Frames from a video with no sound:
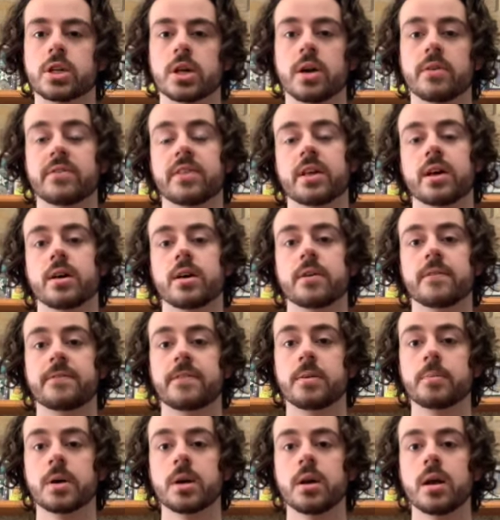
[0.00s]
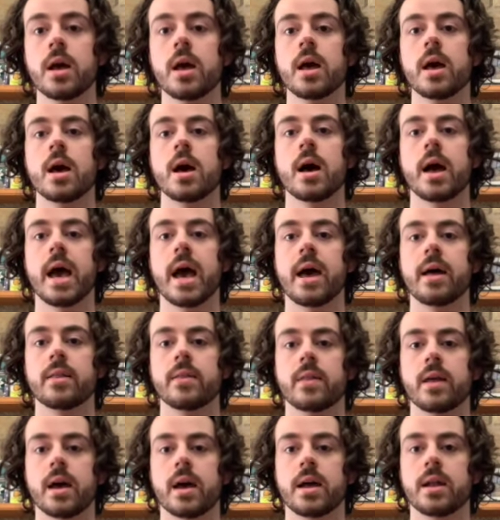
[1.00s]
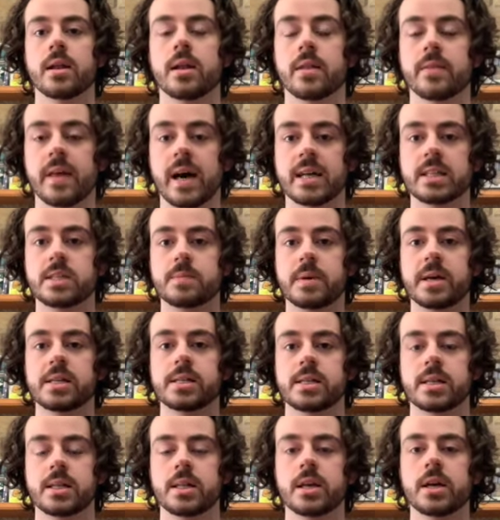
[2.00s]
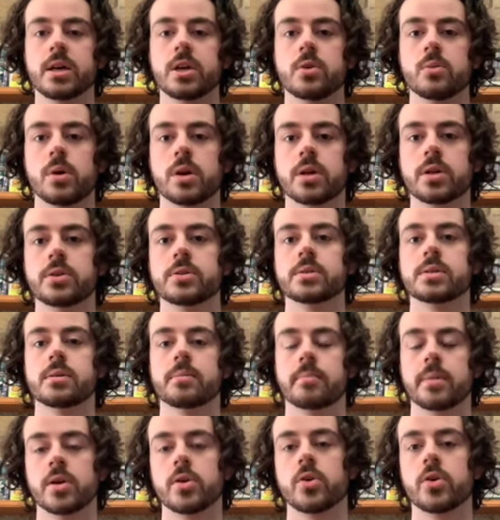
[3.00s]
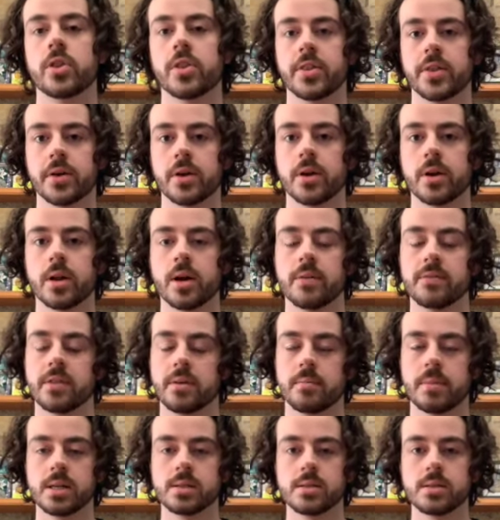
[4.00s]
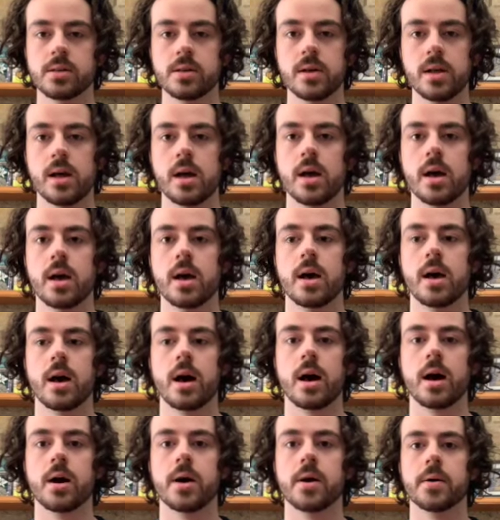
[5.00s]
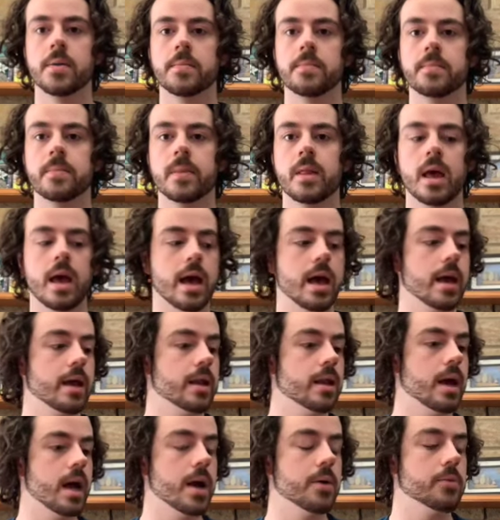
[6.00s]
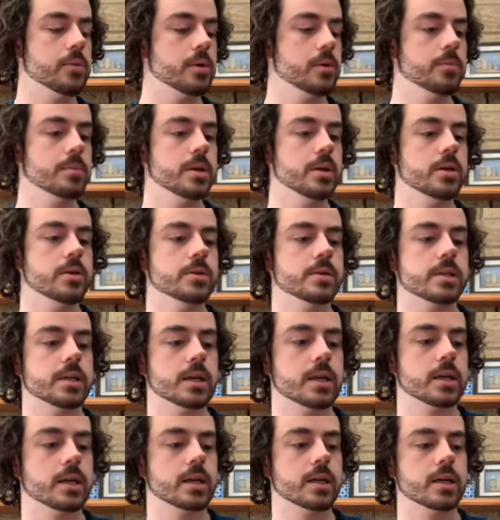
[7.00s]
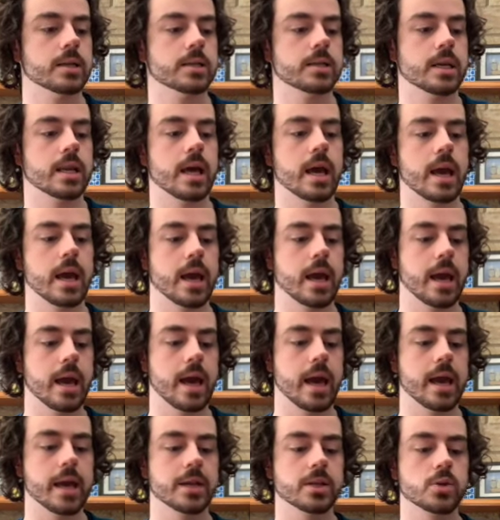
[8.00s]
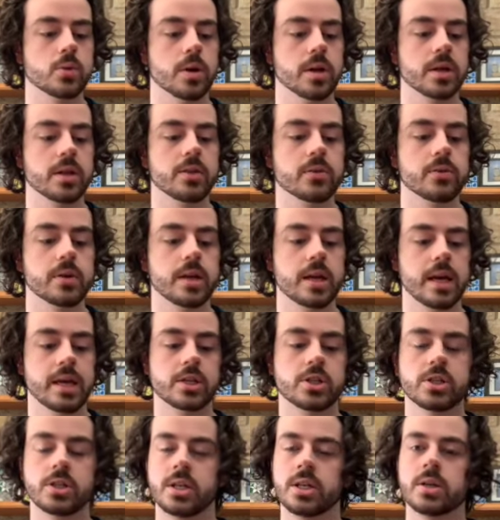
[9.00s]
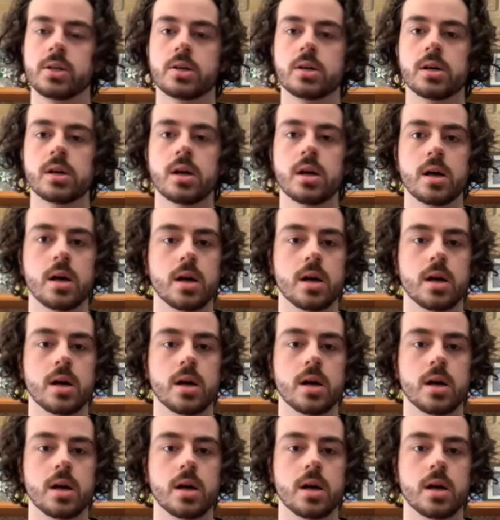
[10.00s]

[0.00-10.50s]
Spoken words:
of the femur. And then that space in there, you want to use the middle third of the muscle. And I will be using today a 23 gauge needle,